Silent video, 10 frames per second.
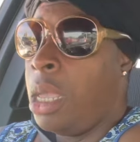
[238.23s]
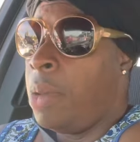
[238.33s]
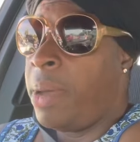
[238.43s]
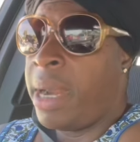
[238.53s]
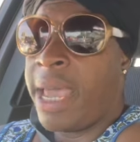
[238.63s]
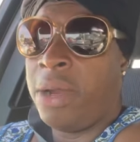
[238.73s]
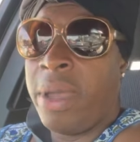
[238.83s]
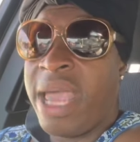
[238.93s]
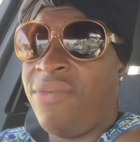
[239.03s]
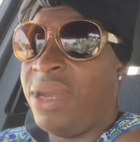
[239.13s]
But I don't
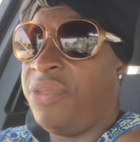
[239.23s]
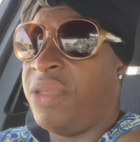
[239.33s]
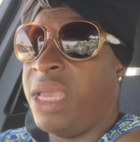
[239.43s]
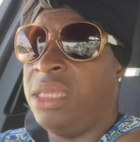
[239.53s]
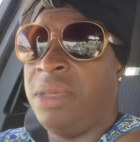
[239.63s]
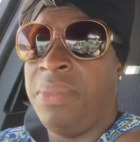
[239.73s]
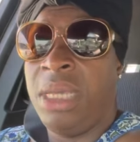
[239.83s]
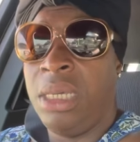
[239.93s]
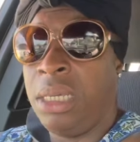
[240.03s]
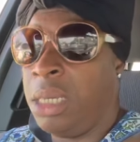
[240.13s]
have anything to
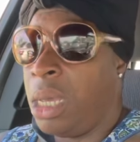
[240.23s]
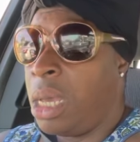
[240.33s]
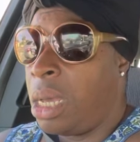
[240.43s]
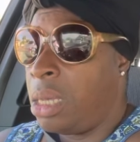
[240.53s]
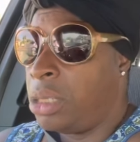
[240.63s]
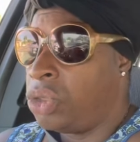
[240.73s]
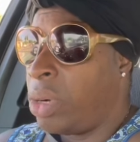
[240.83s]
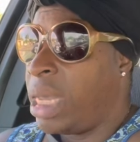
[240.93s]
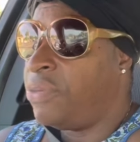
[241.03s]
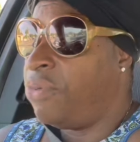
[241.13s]
be
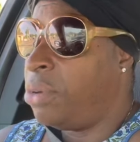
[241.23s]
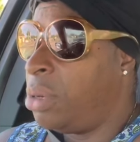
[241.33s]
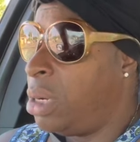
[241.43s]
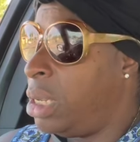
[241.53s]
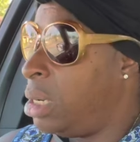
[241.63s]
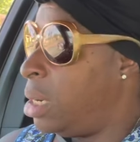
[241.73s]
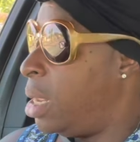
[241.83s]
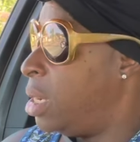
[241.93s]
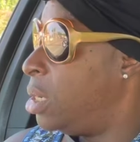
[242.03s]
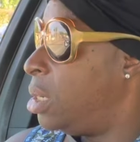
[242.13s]
stressful and
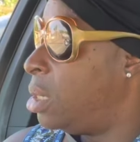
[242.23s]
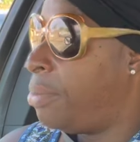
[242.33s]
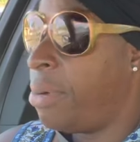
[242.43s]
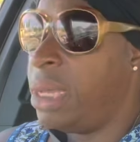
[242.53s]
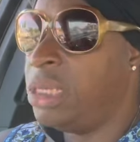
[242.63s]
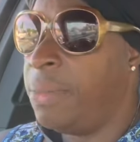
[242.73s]
depressed